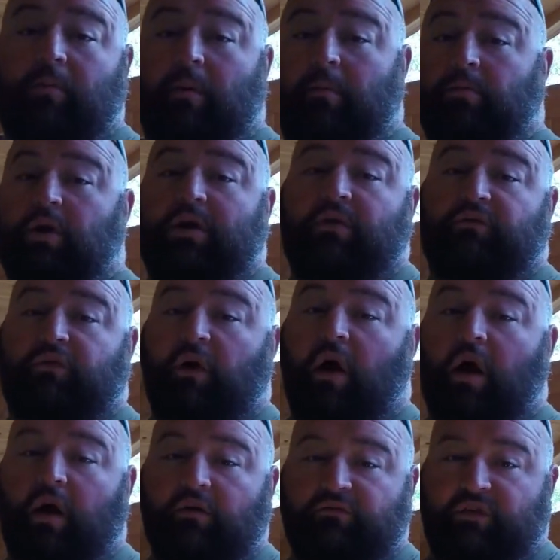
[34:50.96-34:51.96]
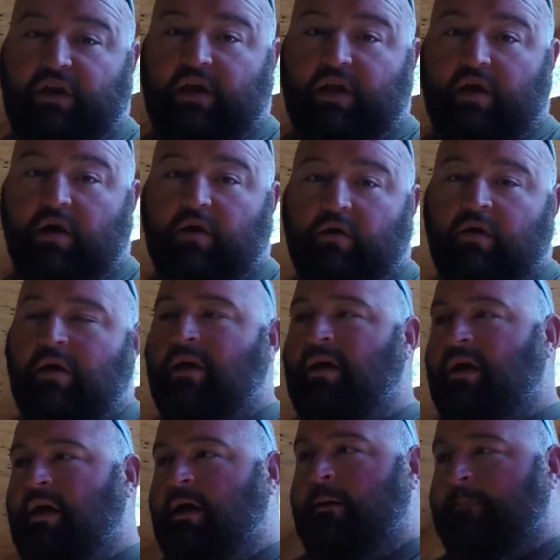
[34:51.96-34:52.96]
or I'm looking for a hunting video,
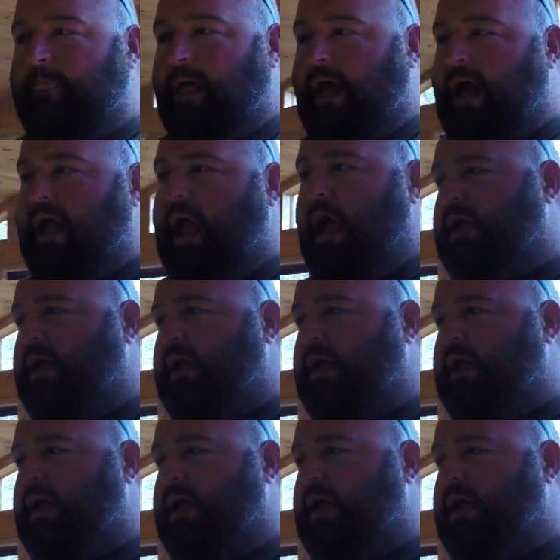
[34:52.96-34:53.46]
I